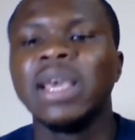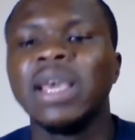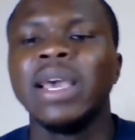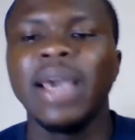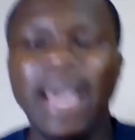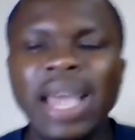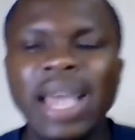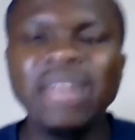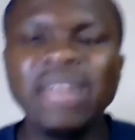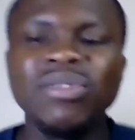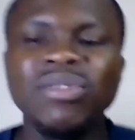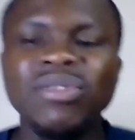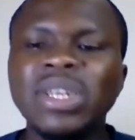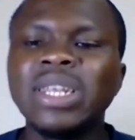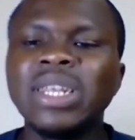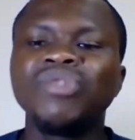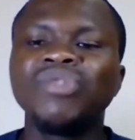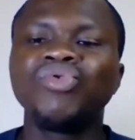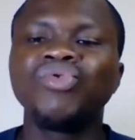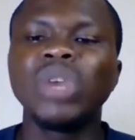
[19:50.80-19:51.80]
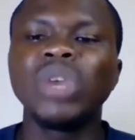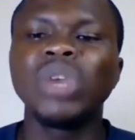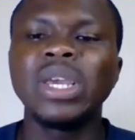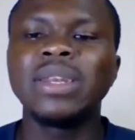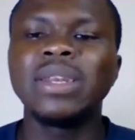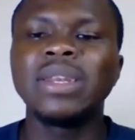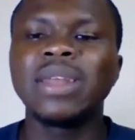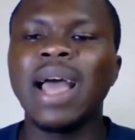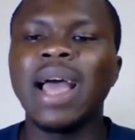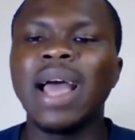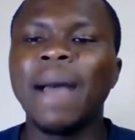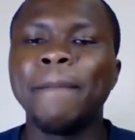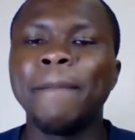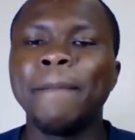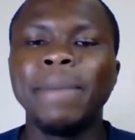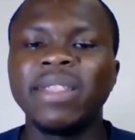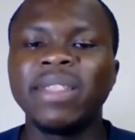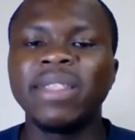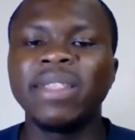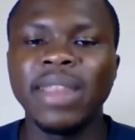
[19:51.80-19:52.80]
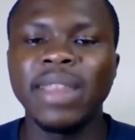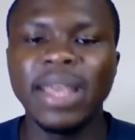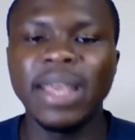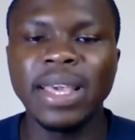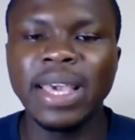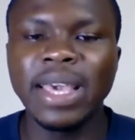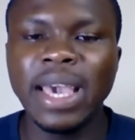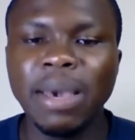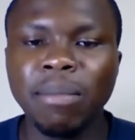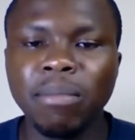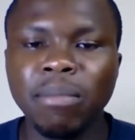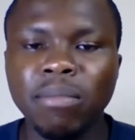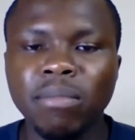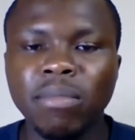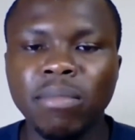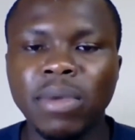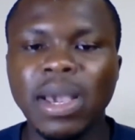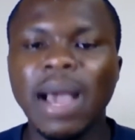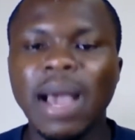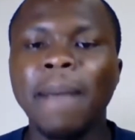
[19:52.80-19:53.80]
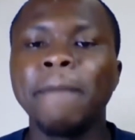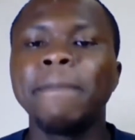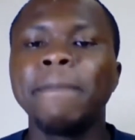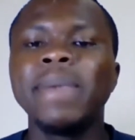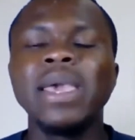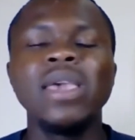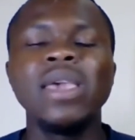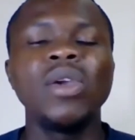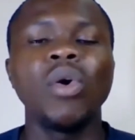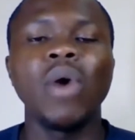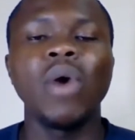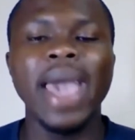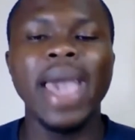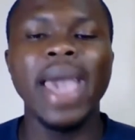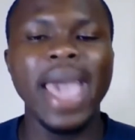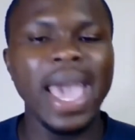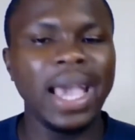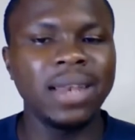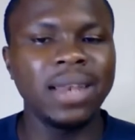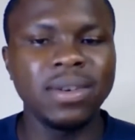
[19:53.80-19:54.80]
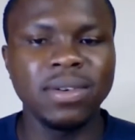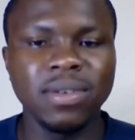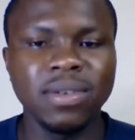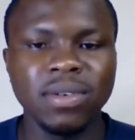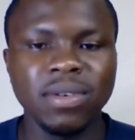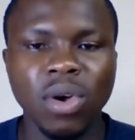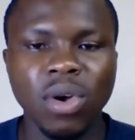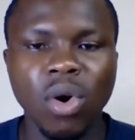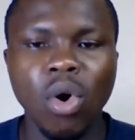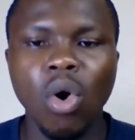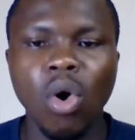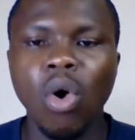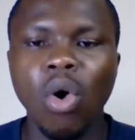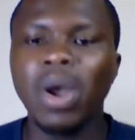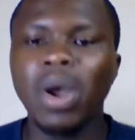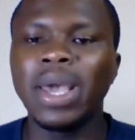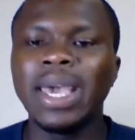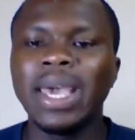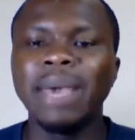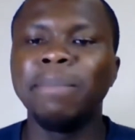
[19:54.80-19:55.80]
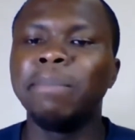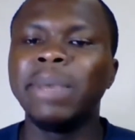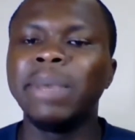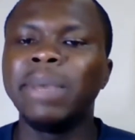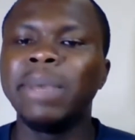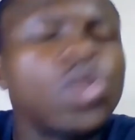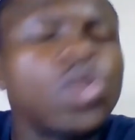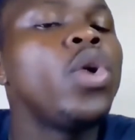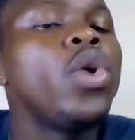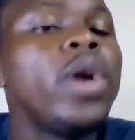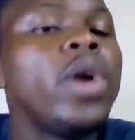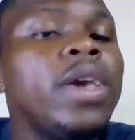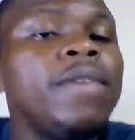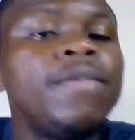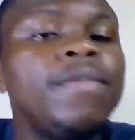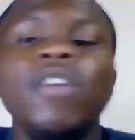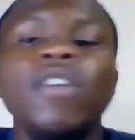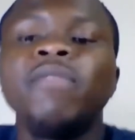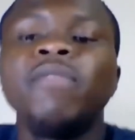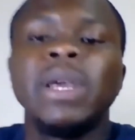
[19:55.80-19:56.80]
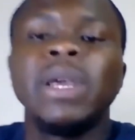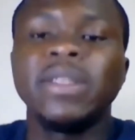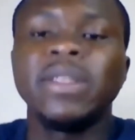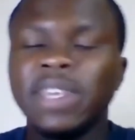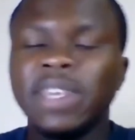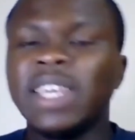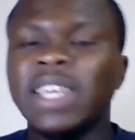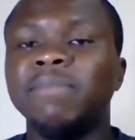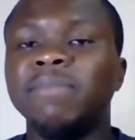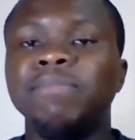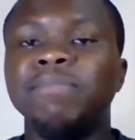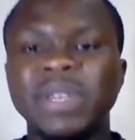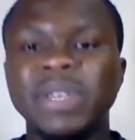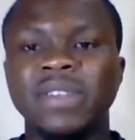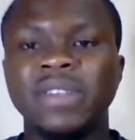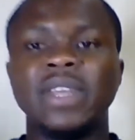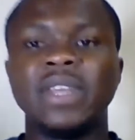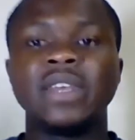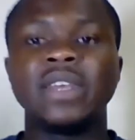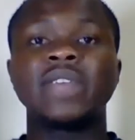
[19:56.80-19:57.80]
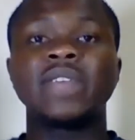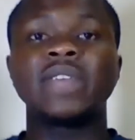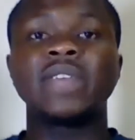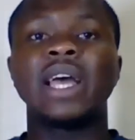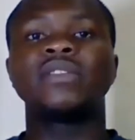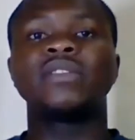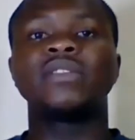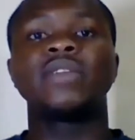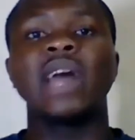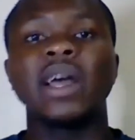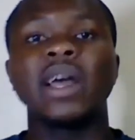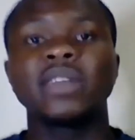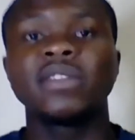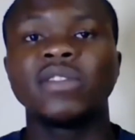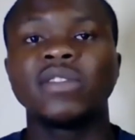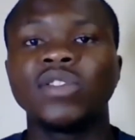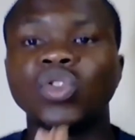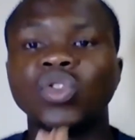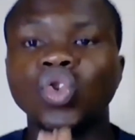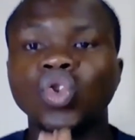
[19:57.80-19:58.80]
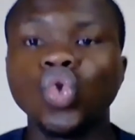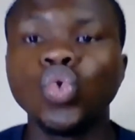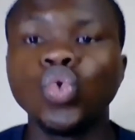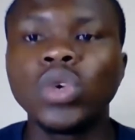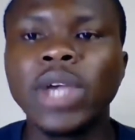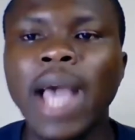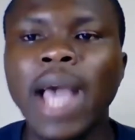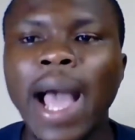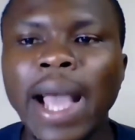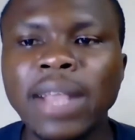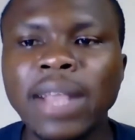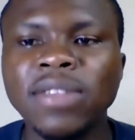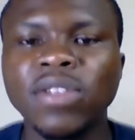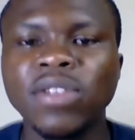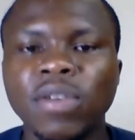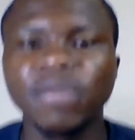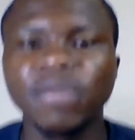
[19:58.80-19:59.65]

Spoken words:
Entering a trade and betting a game can be your end or a means So your involvement in business attracts two kinds of